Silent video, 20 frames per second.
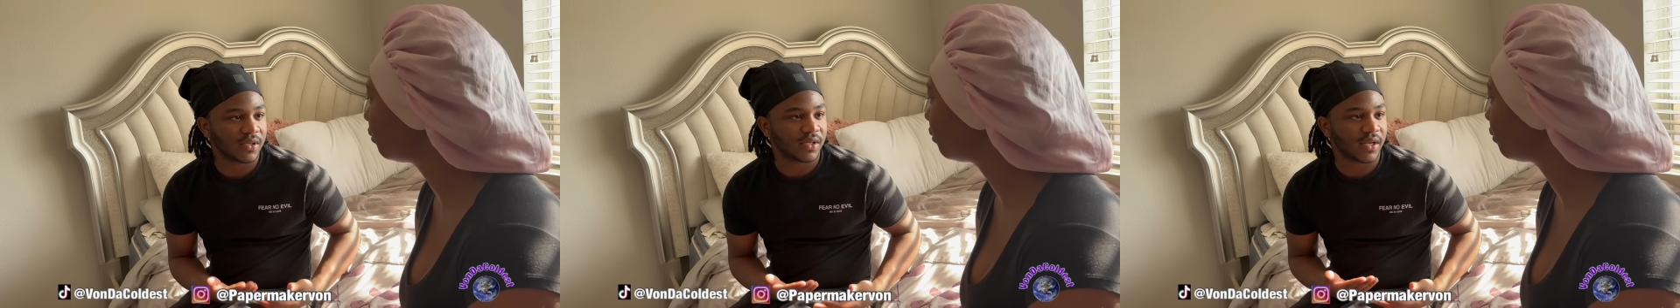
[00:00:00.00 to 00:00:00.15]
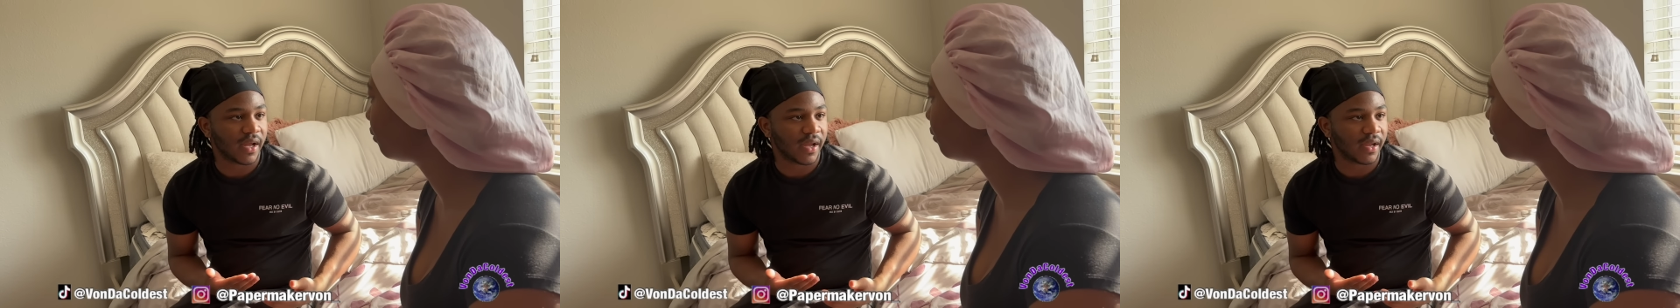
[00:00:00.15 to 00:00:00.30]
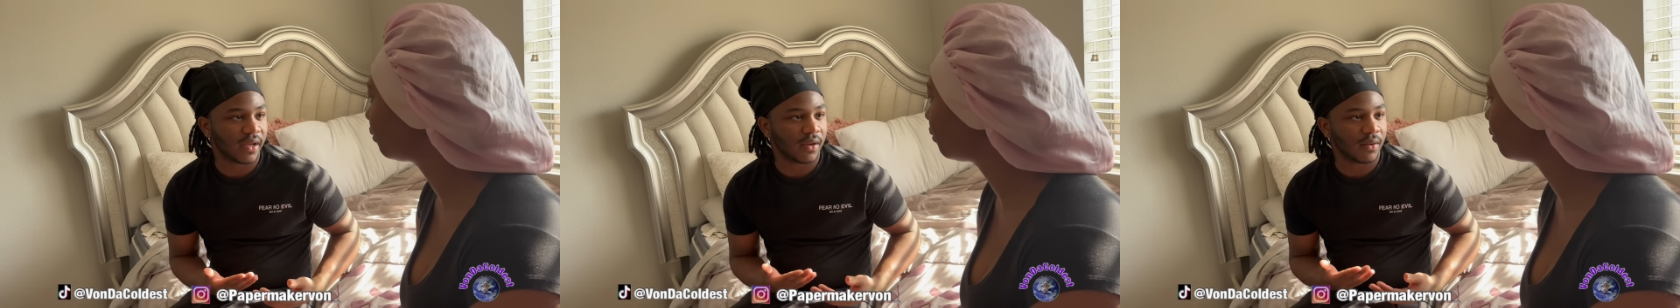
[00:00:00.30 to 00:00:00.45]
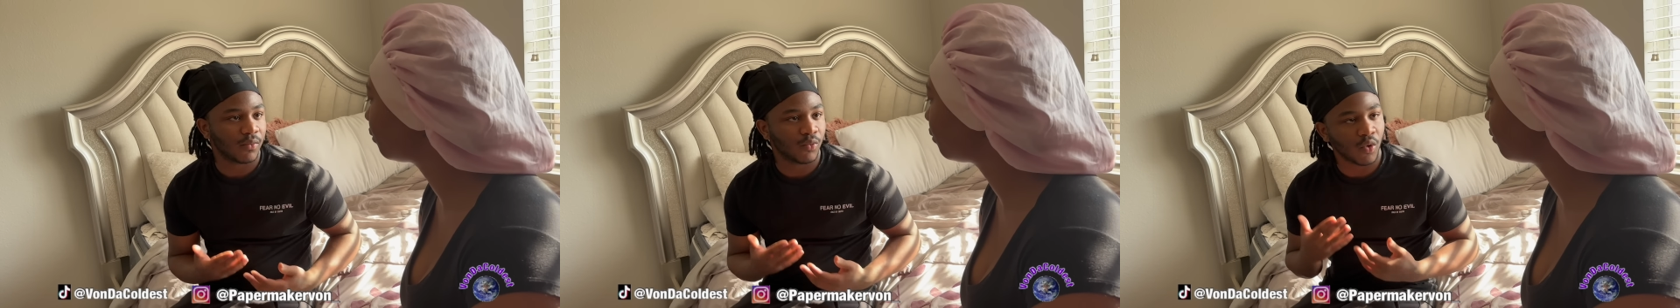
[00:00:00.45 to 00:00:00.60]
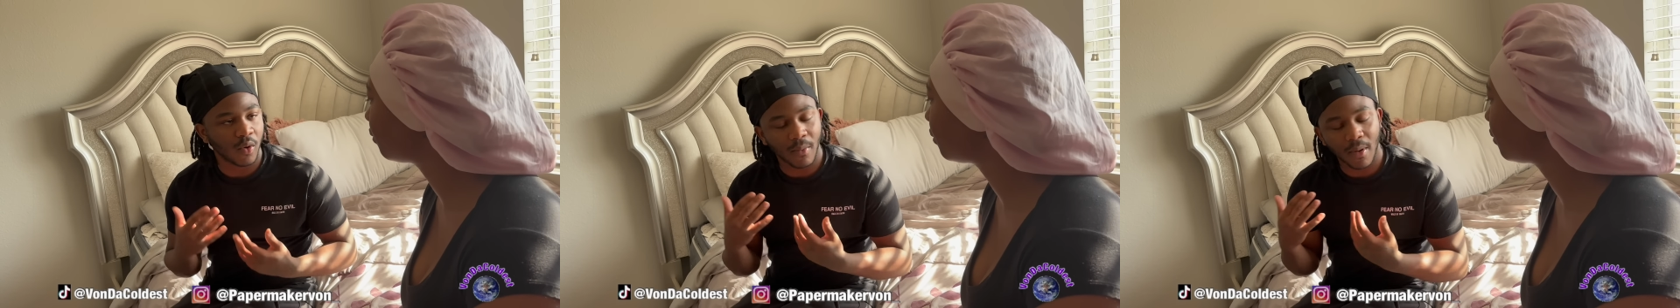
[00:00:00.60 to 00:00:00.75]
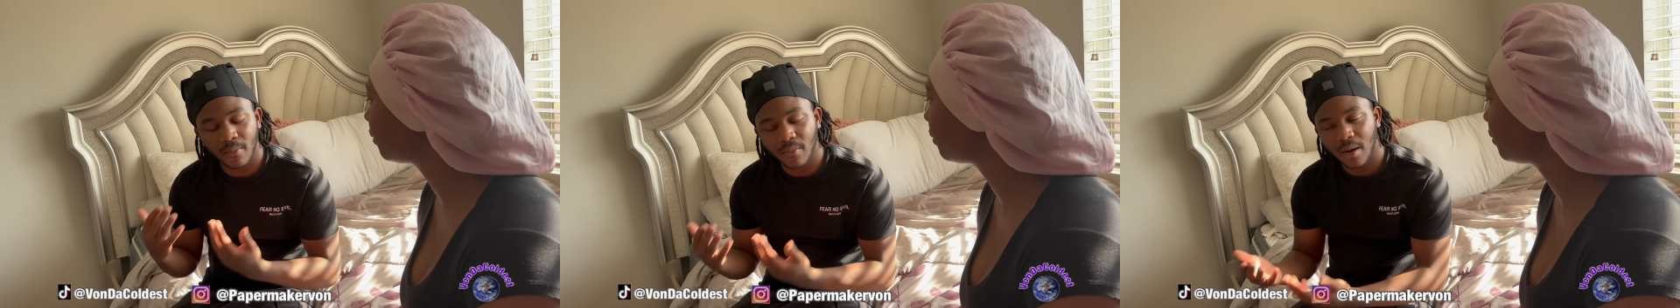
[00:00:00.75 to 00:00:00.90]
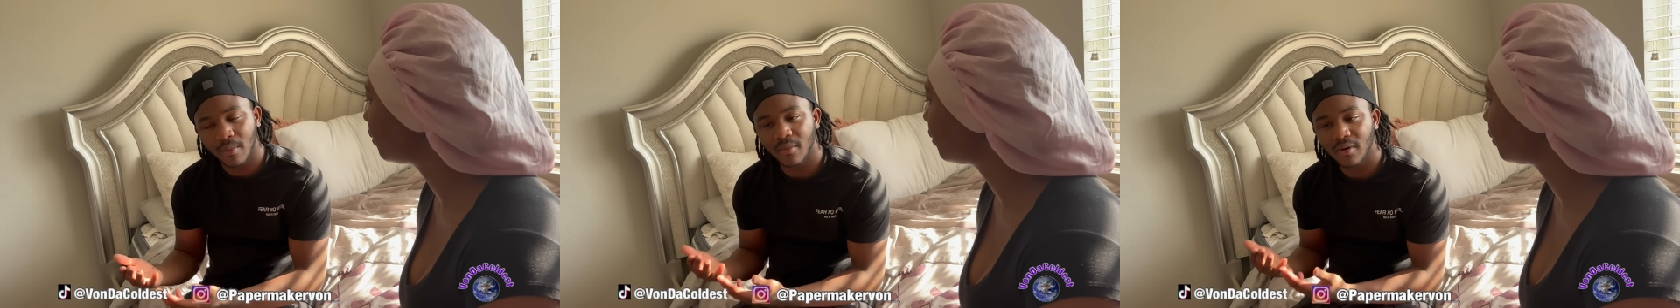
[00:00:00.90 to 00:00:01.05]
Like, when my
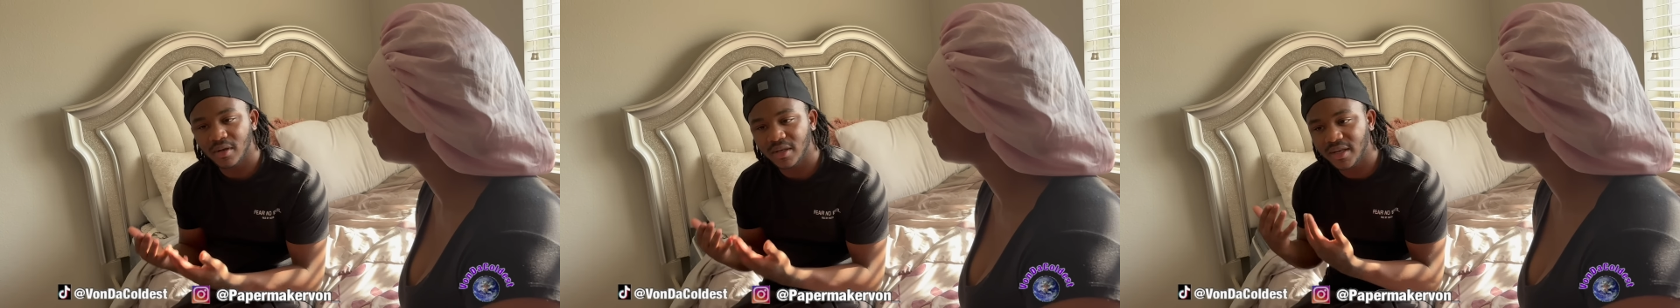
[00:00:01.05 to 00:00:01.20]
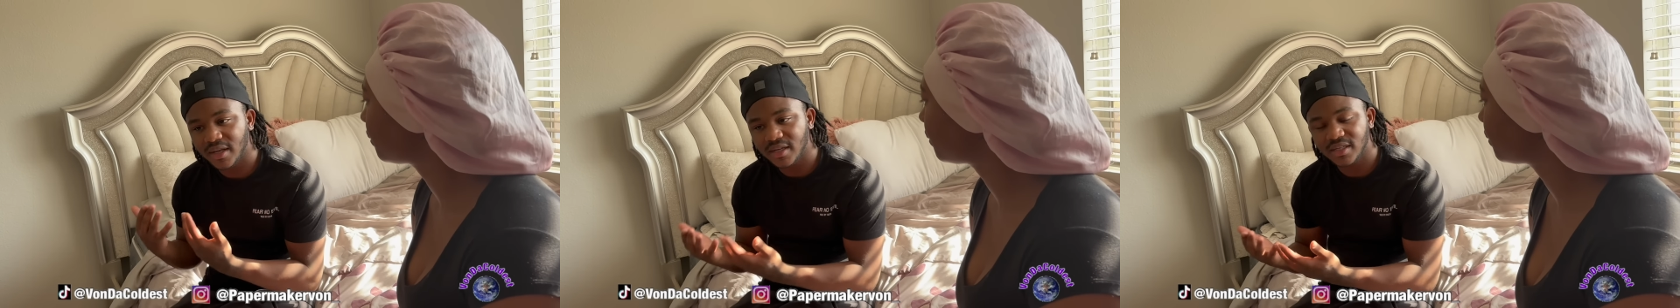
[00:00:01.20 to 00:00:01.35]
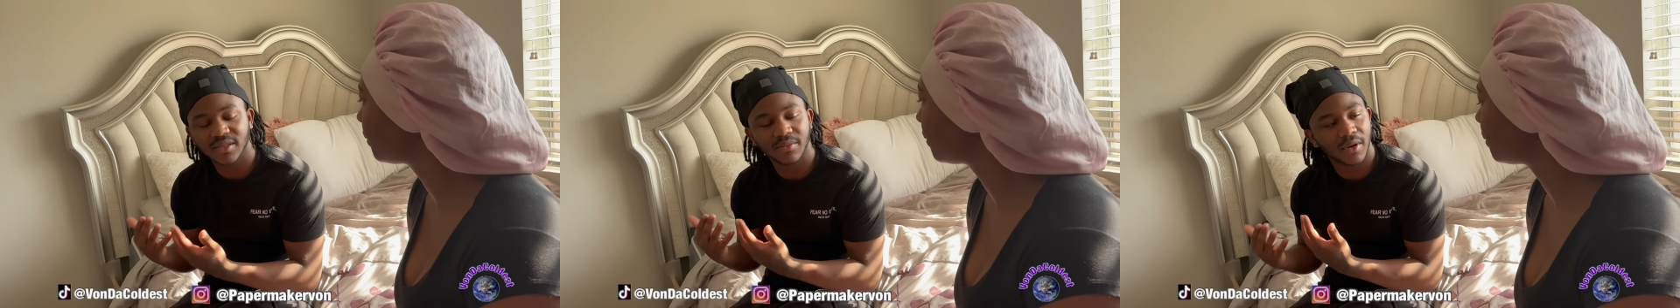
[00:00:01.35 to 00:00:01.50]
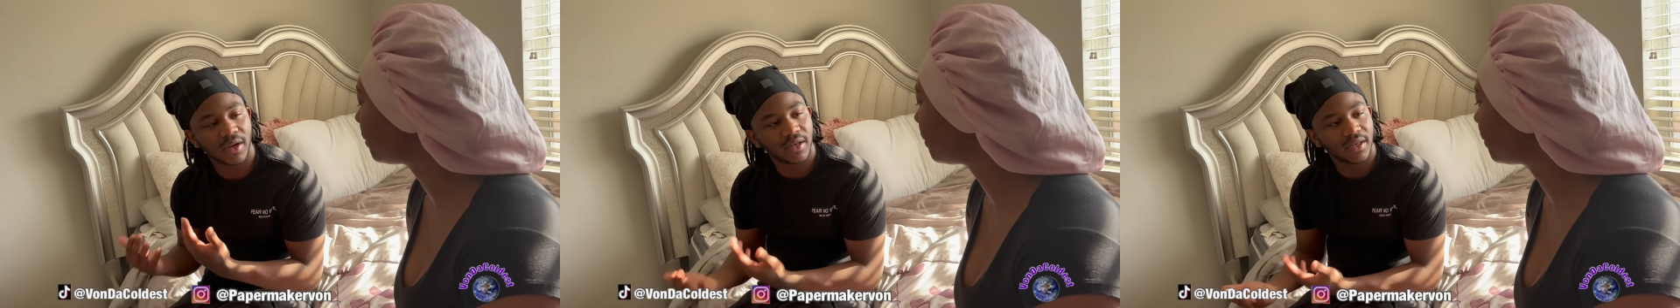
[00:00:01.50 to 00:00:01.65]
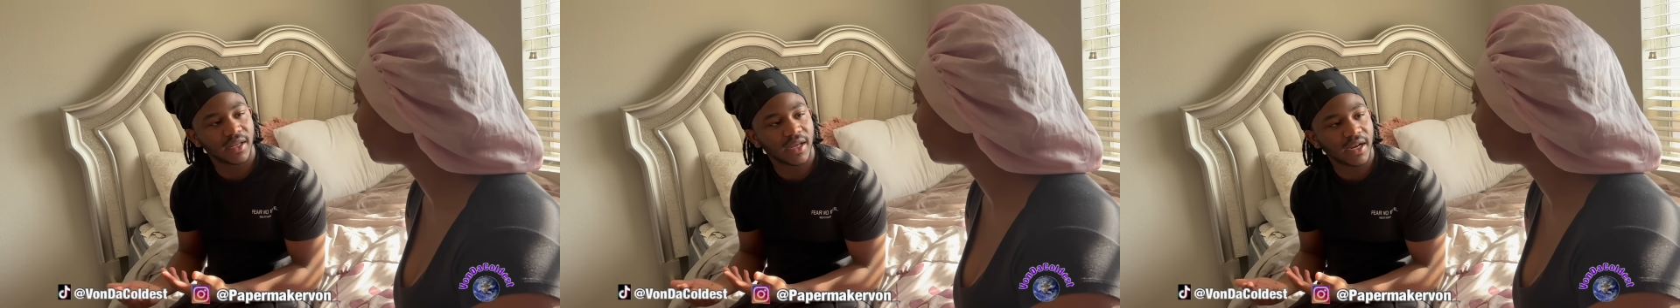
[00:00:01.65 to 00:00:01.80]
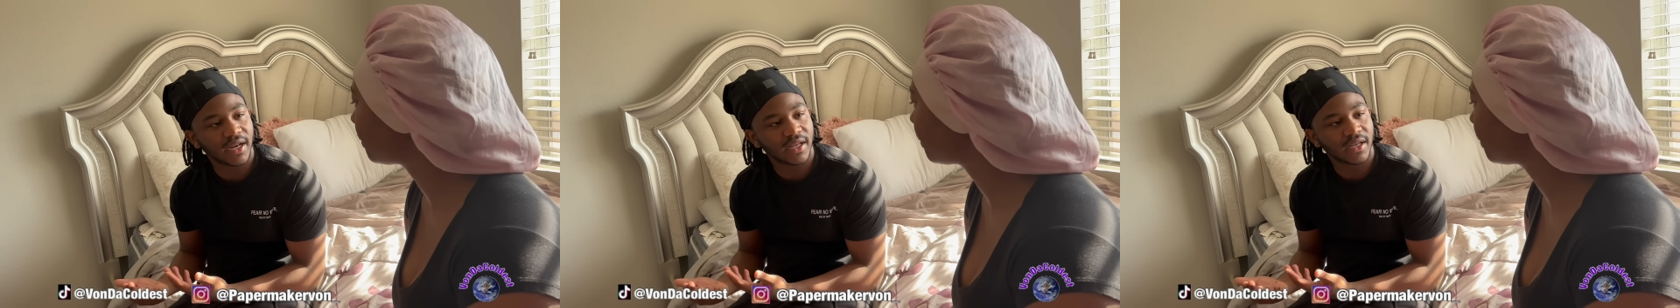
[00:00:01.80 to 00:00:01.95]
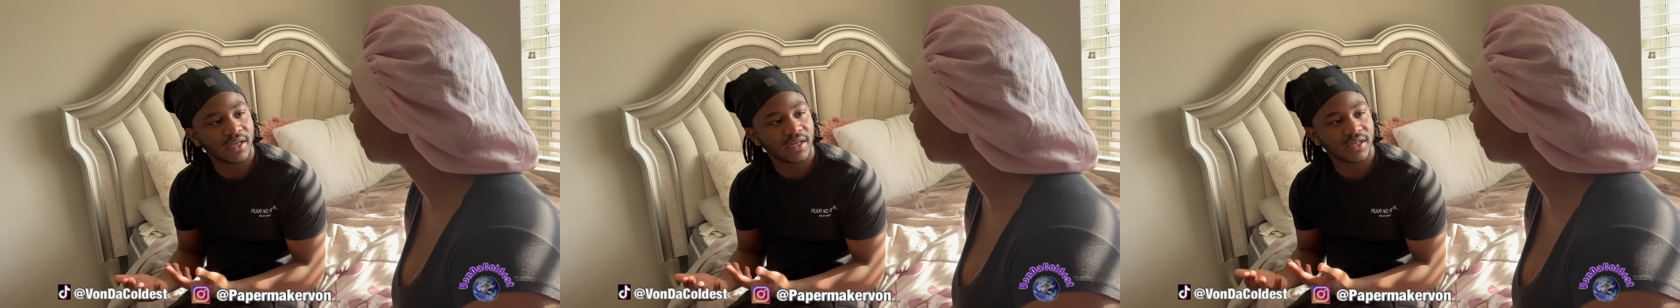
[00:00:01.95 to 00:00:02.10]
mama get to my
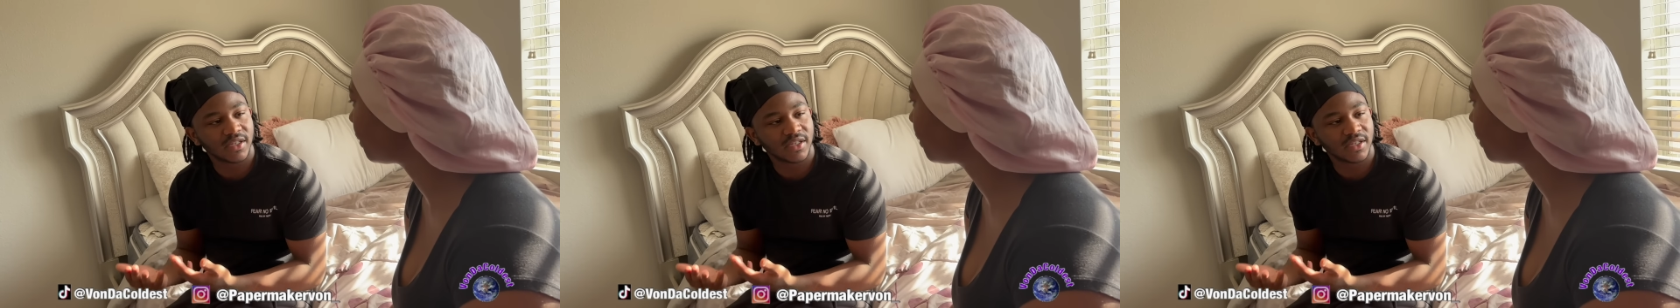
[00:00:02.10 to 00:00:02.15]
daddy,